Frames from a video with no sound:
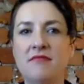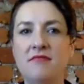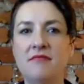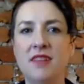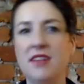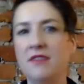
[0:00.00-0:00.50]

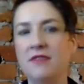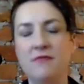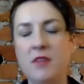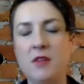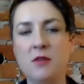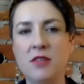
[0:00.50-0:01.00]
a
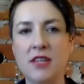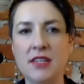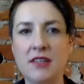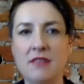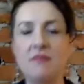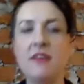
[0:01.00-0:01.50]
few
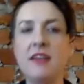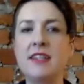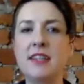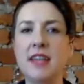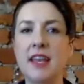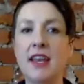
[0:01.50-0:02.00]
dozen feet
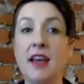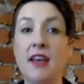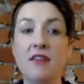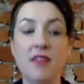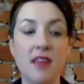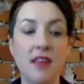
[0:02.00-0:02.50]
to get out
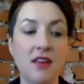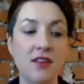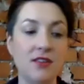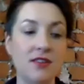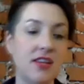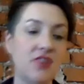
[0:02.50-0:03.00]
of the
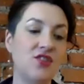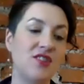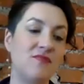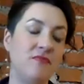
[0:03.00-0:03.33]
intersection.